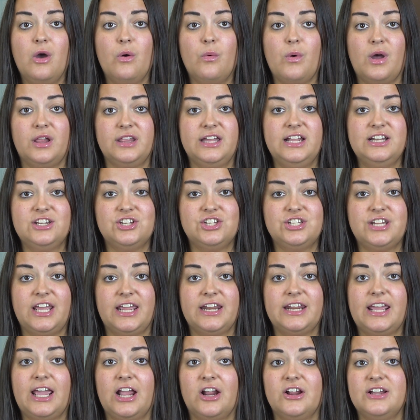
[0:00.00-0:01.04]
While each
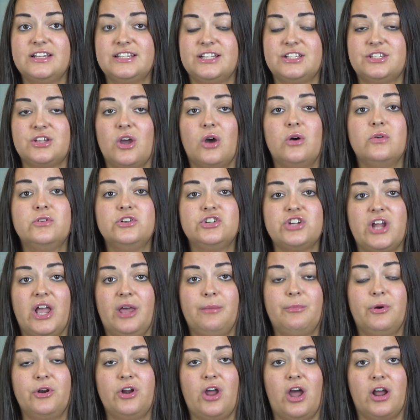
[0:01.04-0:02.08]
state carries its own
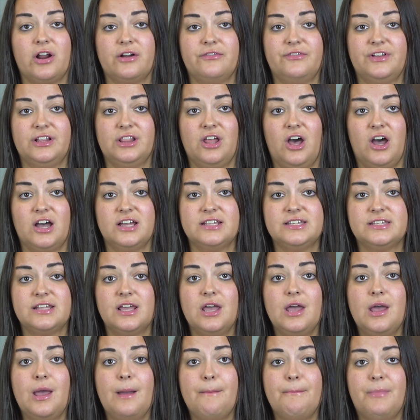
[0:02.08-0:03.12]
child pornography laws,
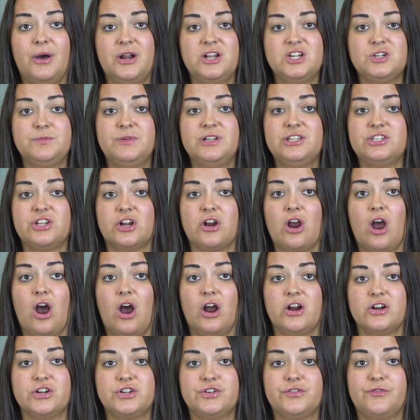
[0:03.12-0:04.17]
punishments are
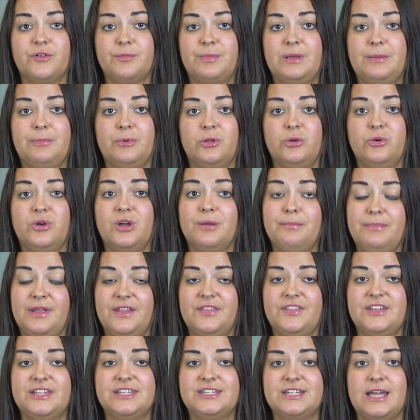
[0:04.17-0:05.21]
harsh for people who
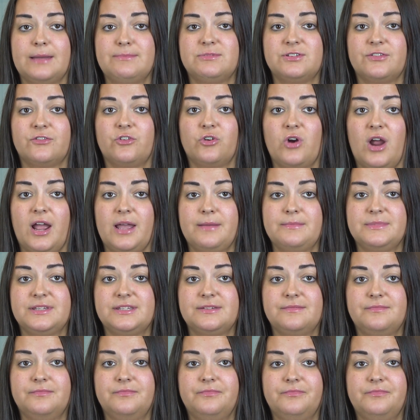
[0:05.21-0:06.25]
commit these types of crimes.